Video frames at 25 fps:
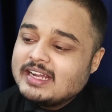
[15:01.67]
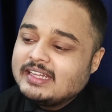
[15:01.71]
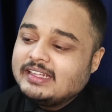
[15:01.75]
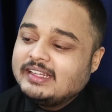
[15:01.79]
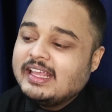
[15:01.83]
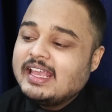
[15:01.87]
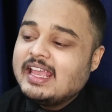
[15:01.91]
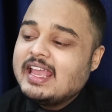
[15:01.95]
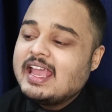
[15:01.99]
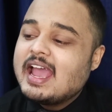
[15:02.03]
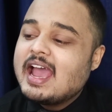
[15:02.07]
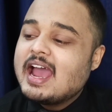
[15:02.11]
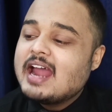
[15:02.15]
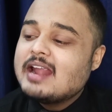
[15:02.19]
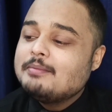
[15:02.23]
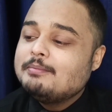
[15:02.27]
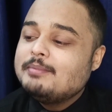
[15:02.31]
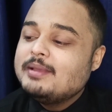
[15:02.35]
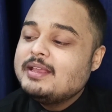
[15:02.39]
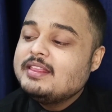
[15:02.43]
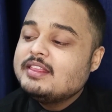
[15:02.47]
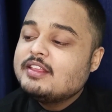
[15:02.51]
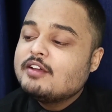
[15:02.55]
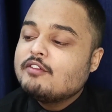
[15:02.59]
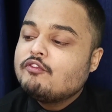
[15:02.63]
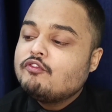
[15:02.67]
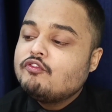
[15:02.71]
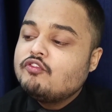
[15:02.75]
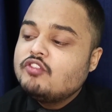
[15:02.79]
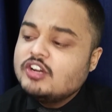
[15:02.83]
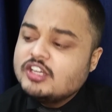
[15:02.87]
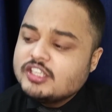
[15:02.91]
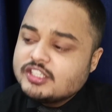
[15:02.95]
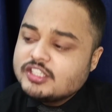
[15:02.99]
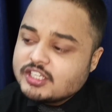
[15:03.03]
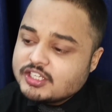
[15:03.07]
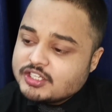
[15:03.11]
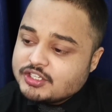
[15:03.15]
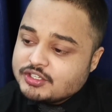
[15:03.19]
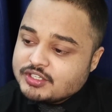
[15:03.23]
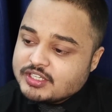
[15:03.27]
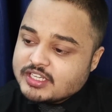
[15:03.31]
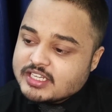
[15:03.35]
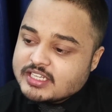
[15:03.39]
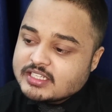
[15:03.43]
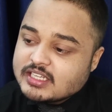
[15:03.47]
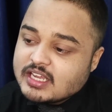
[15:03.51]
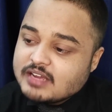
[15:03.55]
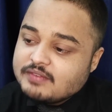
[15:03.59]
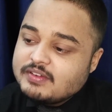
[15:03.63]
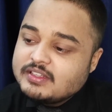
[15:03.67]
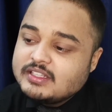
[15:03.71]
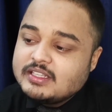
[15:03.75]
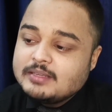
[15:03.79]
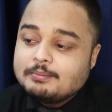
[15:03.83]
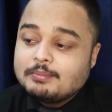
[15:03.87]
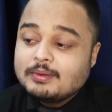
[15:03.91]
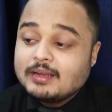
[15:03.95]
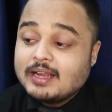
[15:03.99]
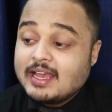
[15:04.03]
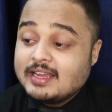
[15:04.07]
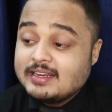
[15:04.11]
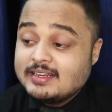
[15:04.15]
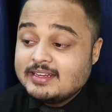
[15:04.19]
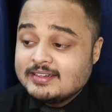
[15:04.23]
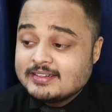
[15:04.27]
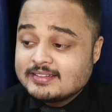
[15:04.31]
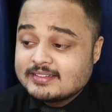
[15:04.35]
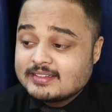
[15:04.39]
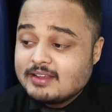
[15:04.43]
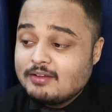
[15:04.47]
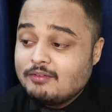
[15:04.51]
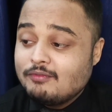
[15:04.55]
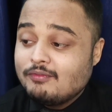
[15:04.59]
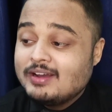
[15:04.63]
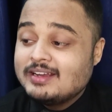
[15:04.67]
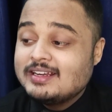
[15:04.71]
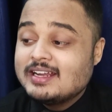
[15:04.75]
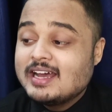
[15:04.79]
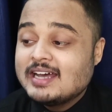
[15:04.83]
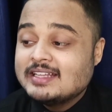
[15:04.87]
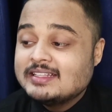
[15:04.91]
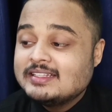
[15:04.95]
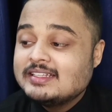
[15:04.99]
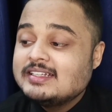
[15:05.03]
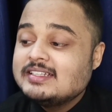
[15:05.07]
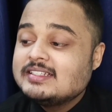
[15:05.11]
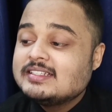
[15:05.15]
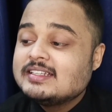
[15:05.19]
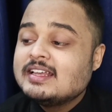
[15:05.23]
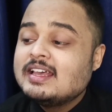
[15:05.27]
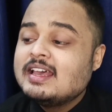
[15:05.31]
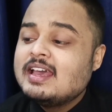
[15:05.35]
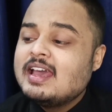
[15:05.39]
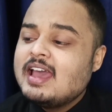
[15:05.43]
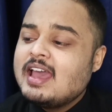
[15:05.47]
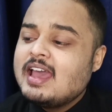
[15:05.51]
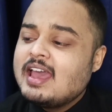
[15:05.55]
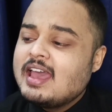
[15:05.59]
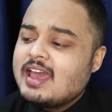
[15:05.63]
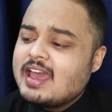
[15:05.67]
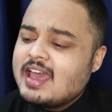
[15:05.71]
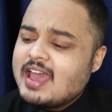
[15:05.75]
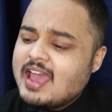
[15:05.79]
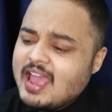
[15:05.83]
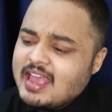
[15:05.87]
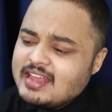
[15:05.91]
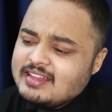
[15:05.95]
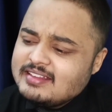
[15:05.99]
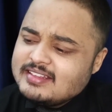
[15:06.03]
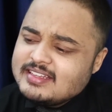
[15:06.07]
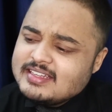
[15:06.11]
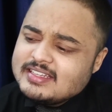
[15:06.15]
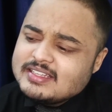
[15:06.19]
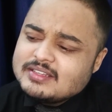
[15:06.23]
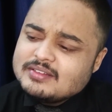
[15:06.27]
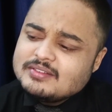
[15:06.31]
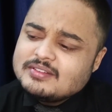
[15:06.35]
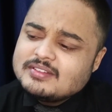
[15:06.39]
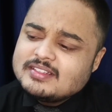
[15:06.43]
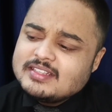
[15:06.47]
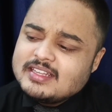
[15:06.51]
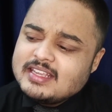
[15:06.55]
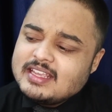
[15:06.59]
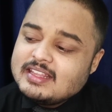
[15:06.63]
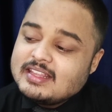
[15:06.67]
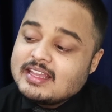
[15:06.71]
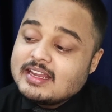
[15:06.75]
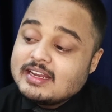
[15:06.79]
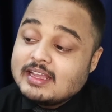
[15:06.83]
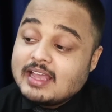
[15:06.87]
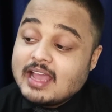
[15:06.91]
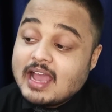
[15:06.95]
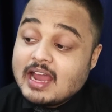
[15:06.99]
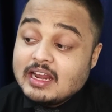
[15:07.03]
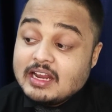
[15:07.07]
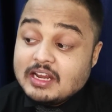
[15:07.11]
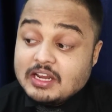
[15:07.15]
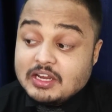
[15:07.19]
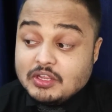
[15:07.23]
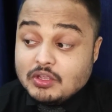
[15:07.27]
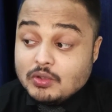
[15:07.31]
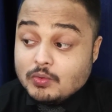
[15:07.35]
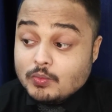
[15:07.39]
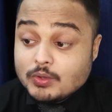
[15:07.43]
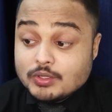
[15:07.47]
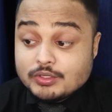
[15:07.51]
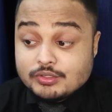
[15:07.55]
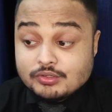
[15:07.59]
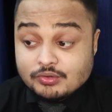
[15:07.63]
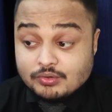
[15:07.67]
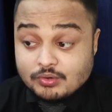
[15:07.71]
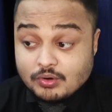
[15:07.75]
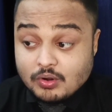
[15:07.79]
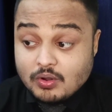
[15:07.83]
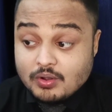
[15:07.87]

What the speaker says: that they had been the first to discover the planets, while others hastened to see that Galileo was